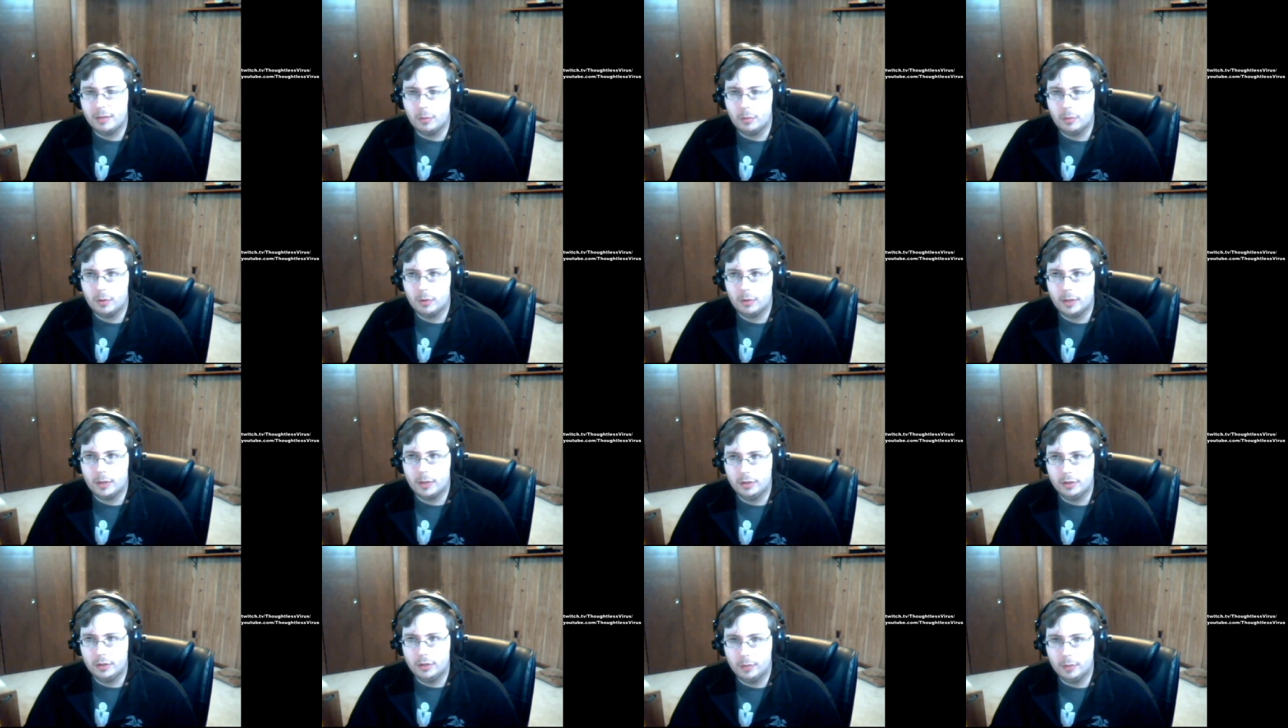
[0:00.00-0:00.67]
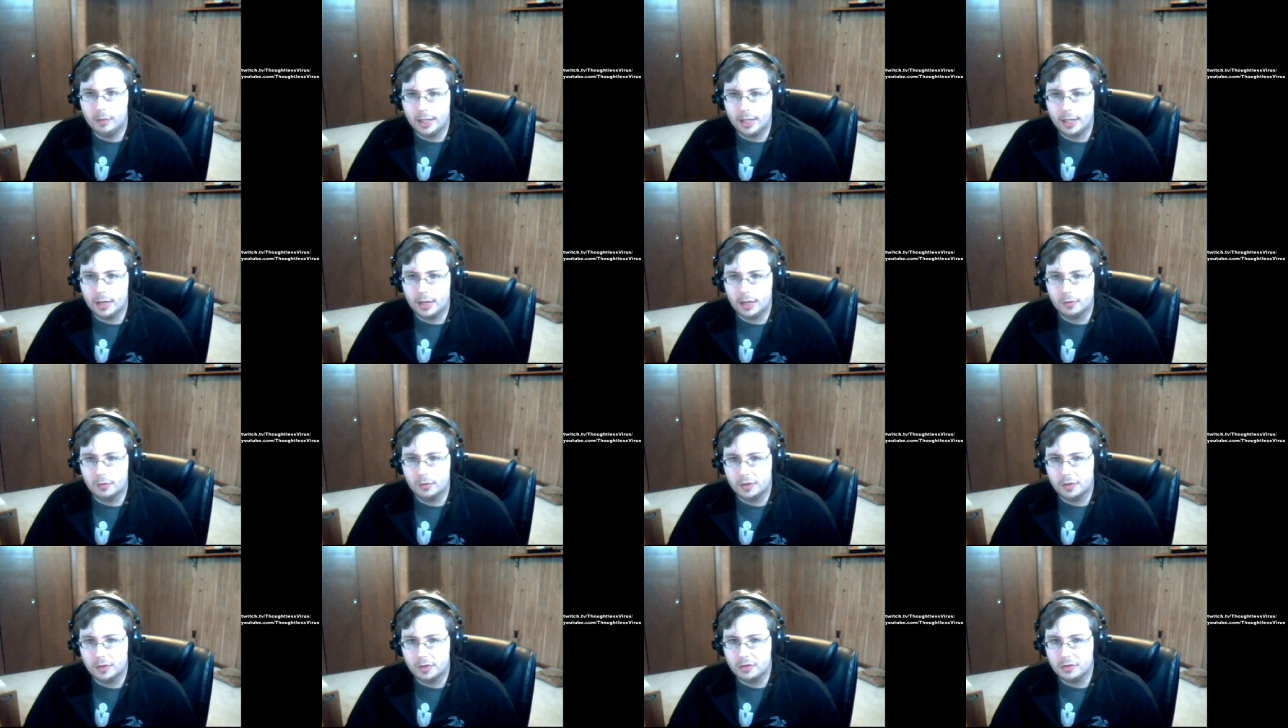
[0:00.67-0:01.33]
do I do when I encounter a
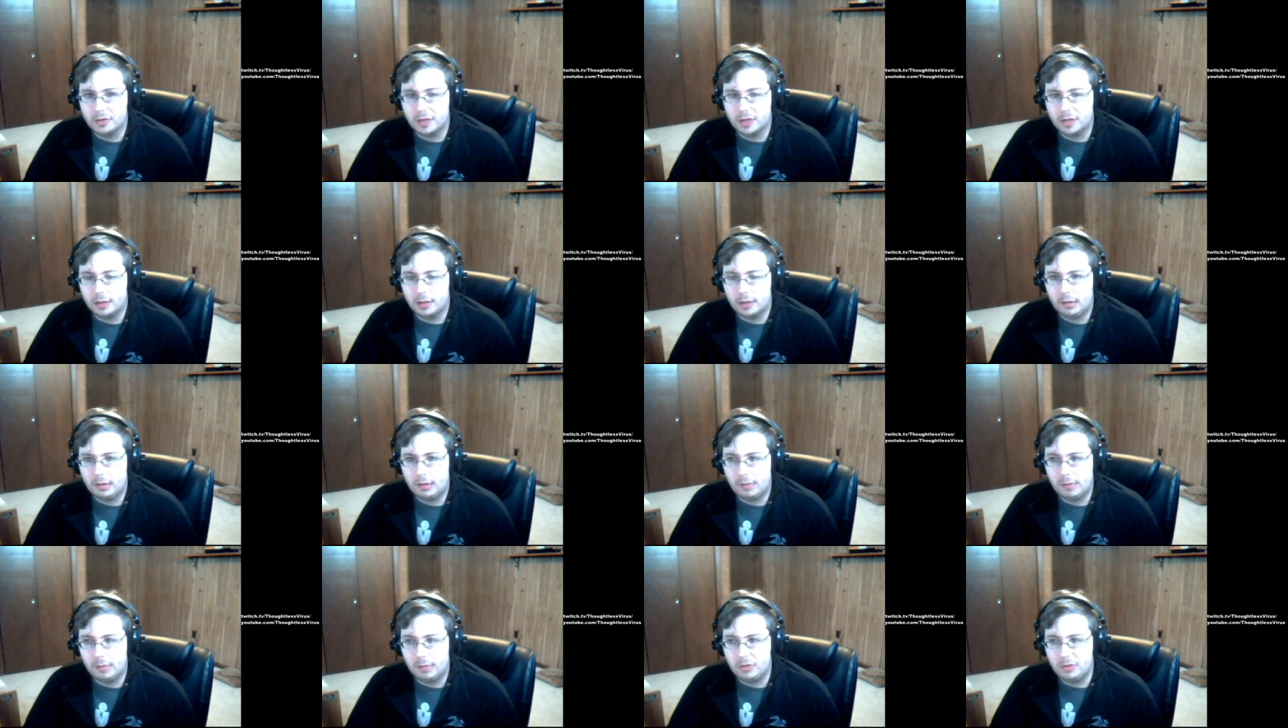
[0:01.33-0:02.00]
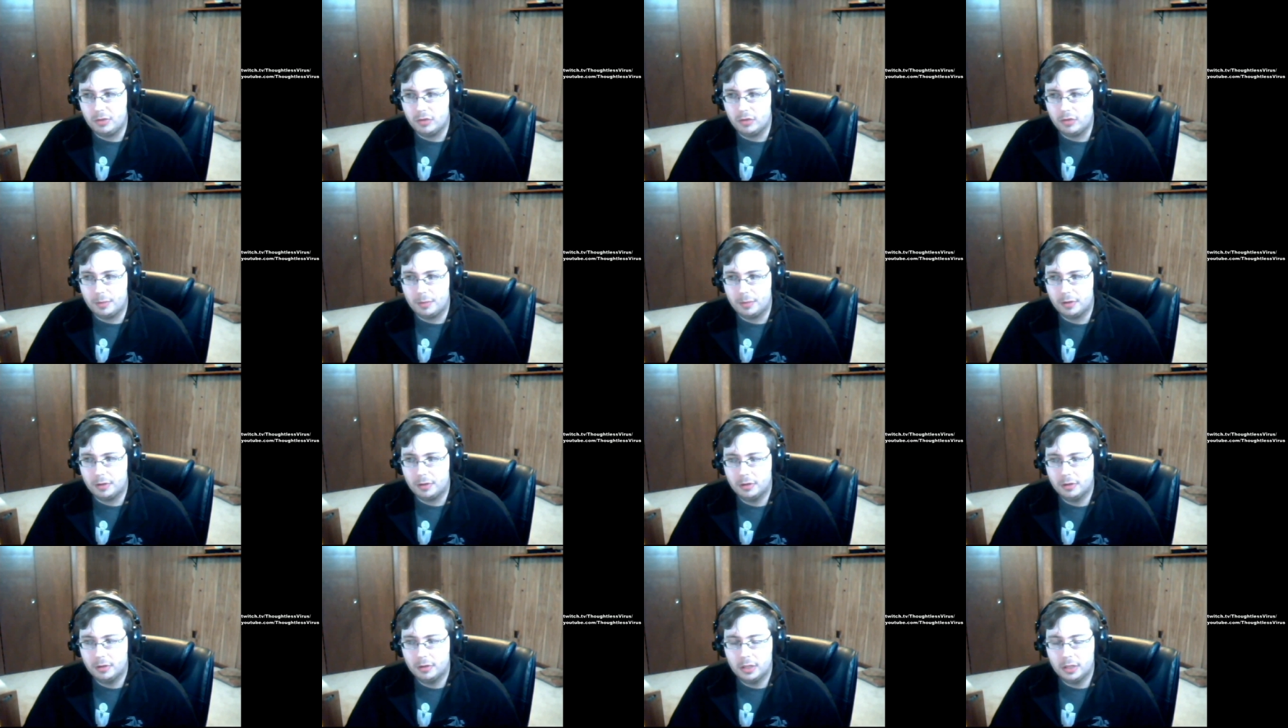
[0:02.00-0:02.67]
creature that can't be tripped?
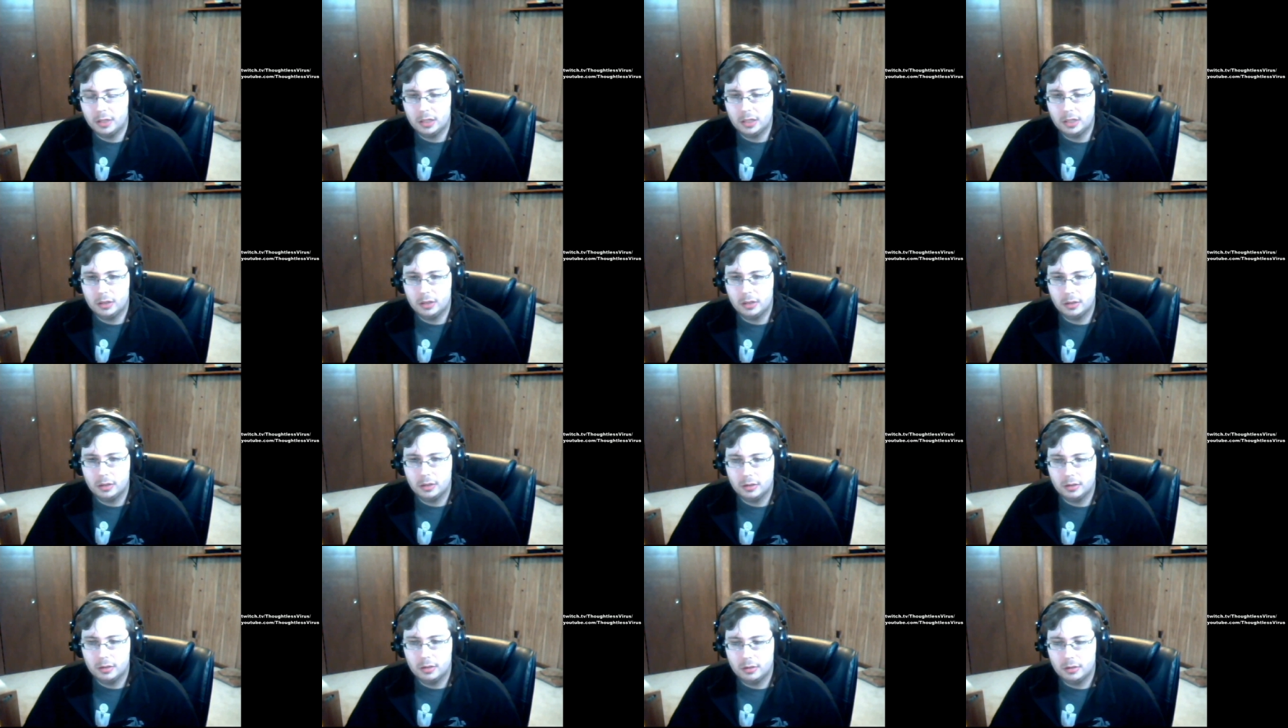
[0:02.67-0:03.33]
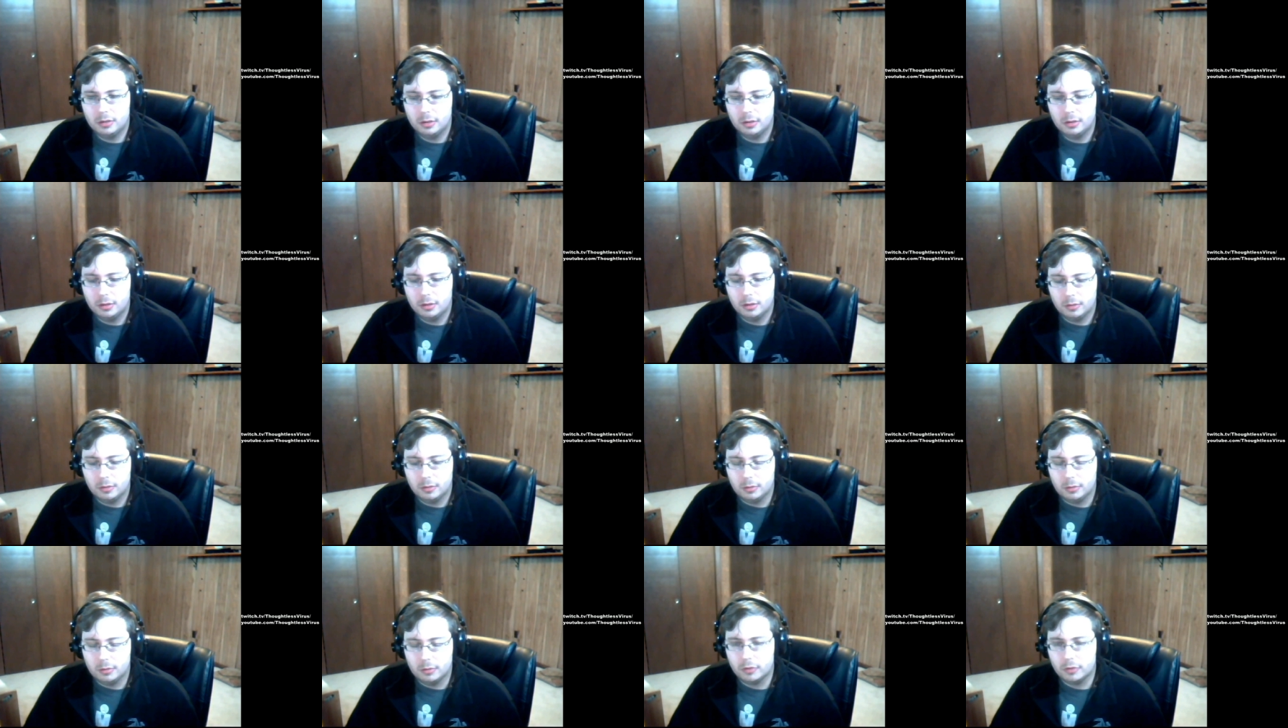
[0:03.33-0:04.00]

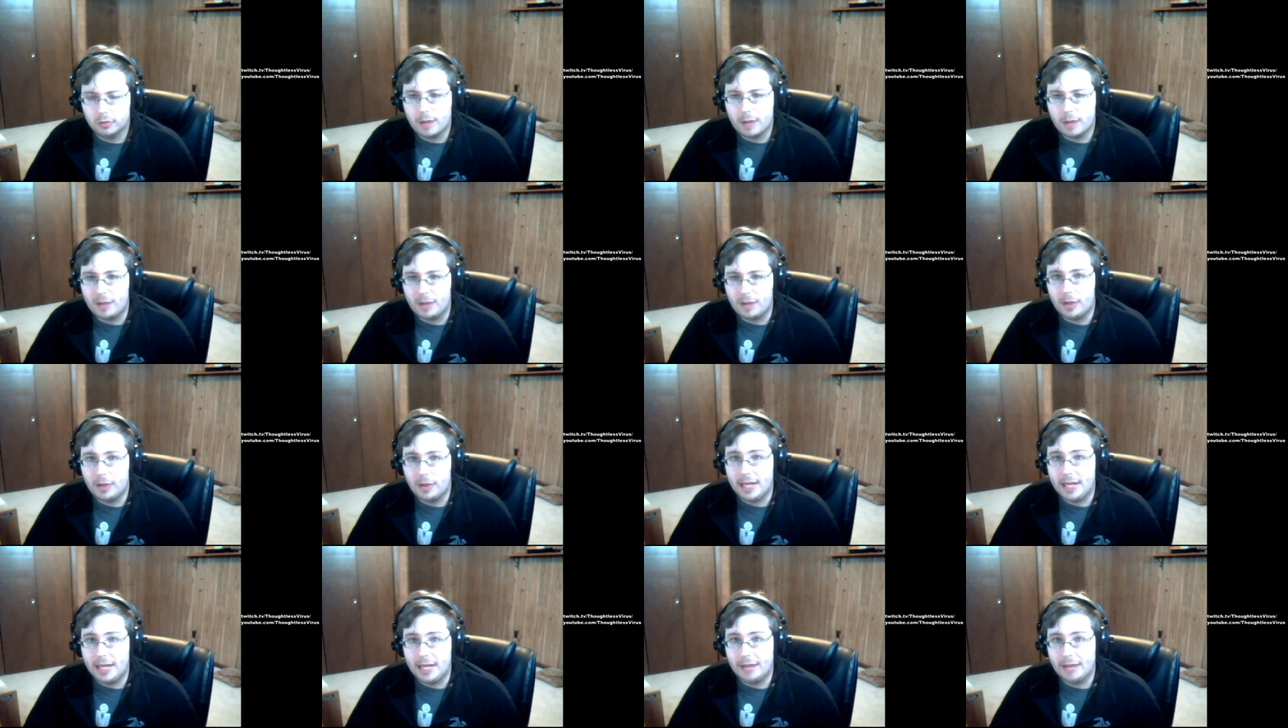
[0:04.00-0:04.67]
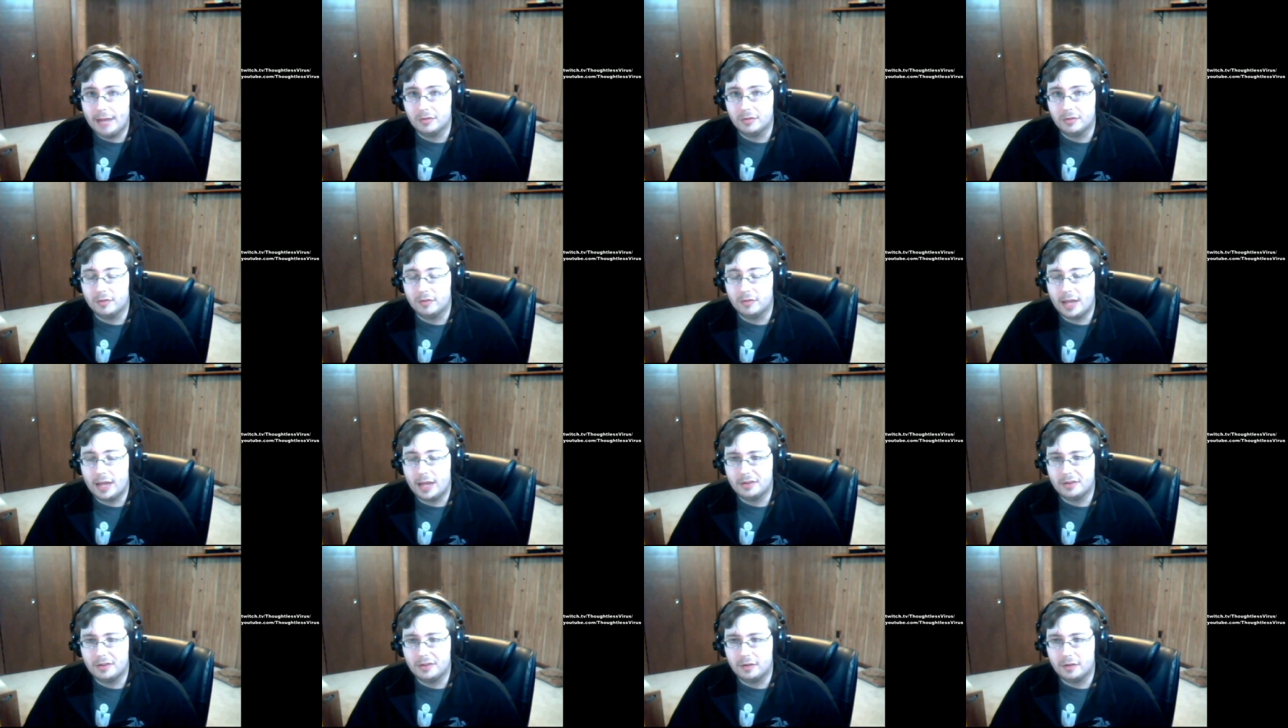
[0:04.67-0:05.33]
Well, crap, now I need answers for that
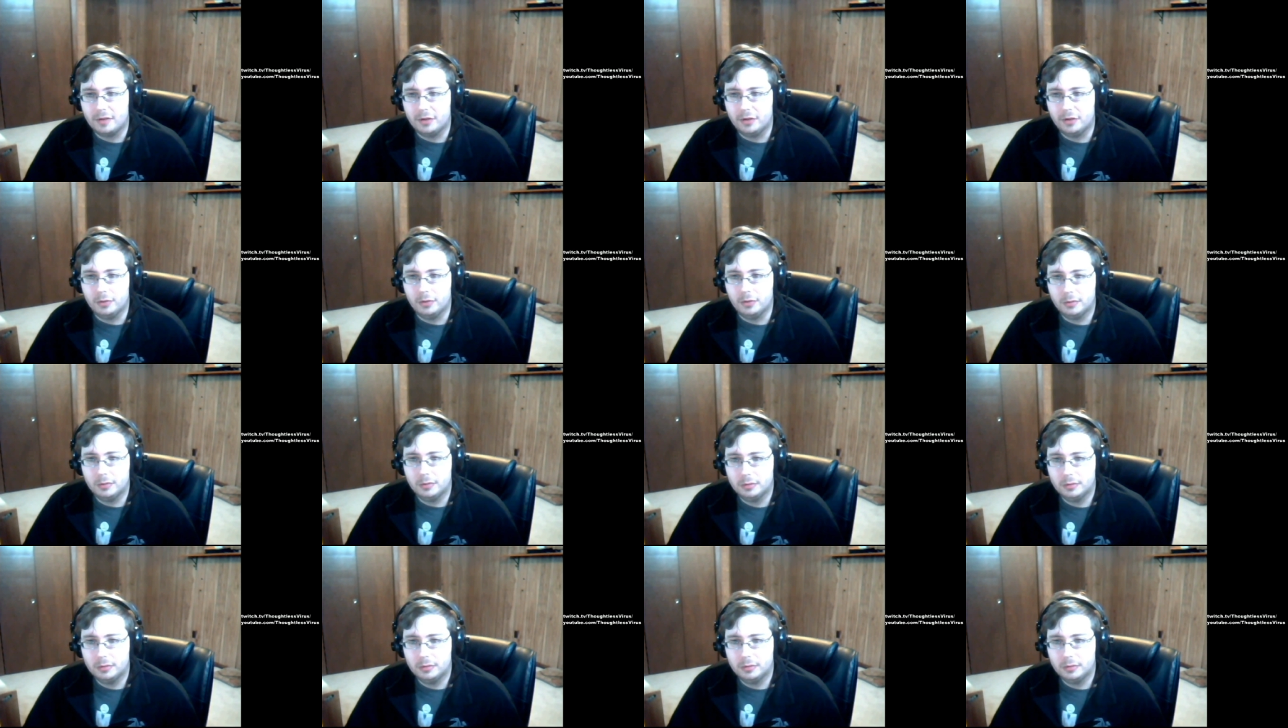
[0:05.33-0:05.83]
stuff too.